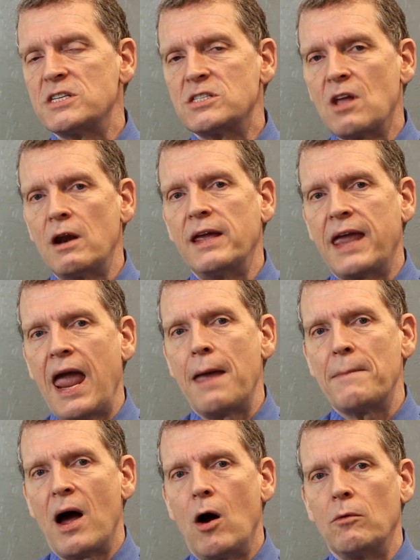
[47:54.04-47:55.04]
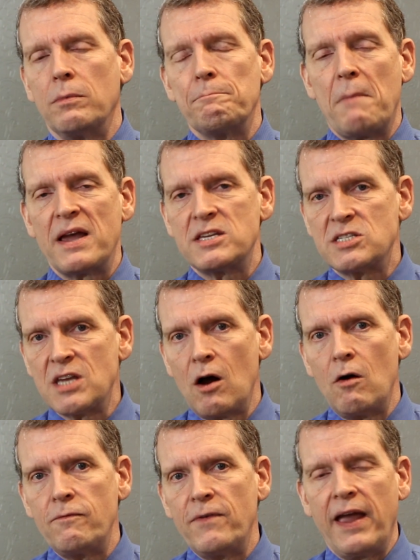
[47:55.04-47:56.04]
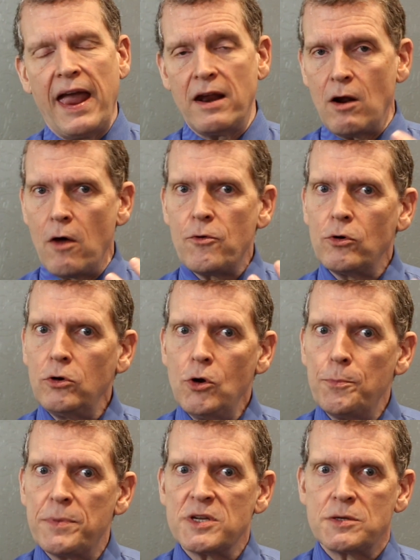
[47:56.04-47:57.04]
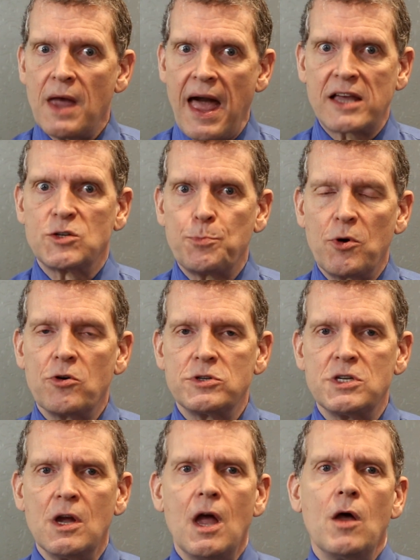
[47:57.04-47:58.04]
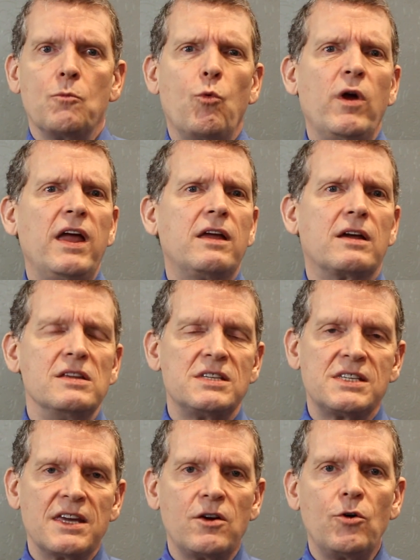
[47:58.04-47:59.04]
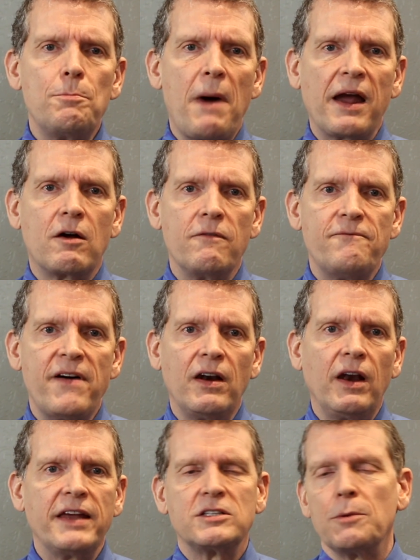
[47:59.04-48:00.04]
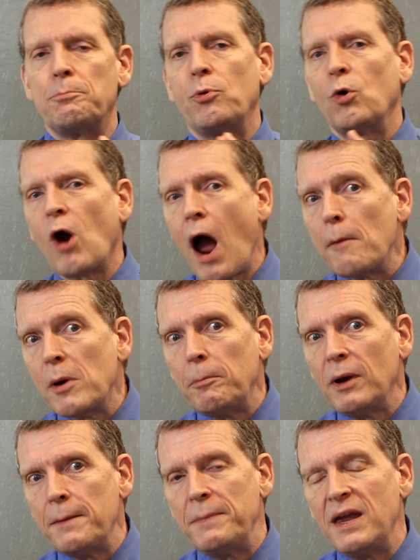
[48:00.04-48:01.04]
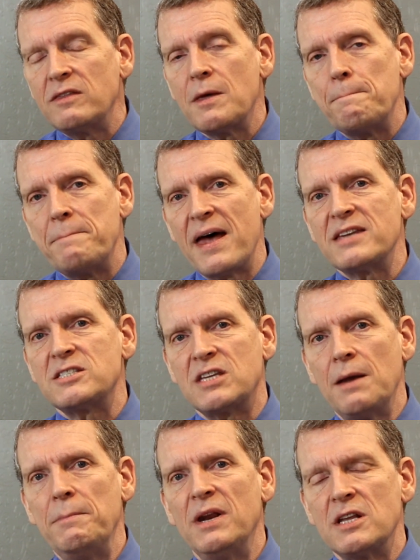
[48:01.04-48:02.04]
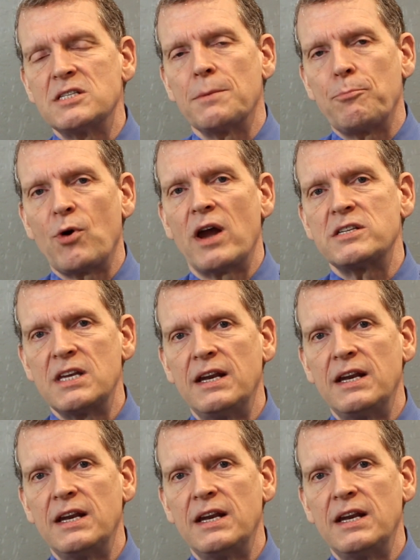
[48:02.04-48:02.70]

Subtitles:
study came out, myself and other lupus experts, we considered mycophenolate to probably be the best immunosuppressant